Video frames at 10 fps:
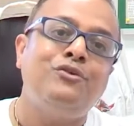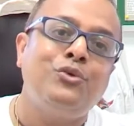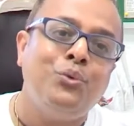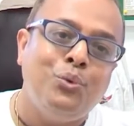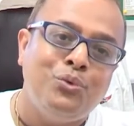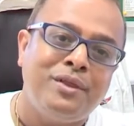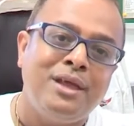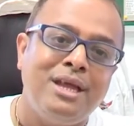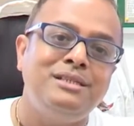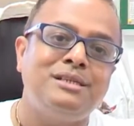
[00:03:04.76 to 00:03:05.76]
the truth
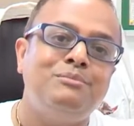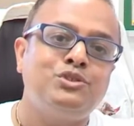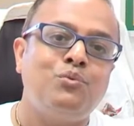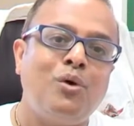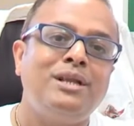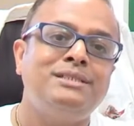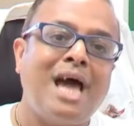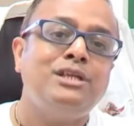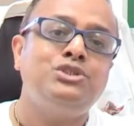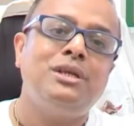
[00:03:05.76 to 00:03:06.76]
in terms of what is
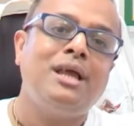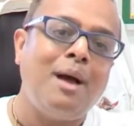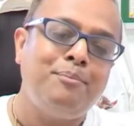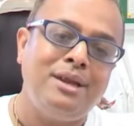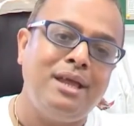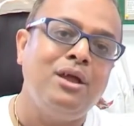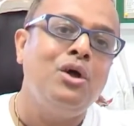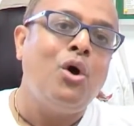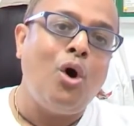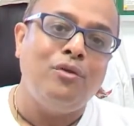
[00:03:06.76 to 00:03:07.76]
actually happening
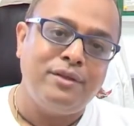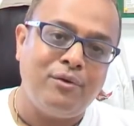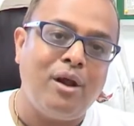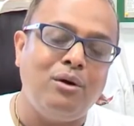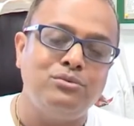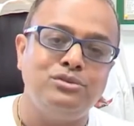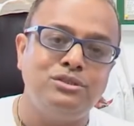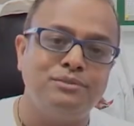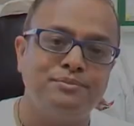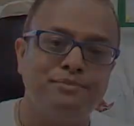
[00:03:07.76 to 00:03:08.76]
on the ground.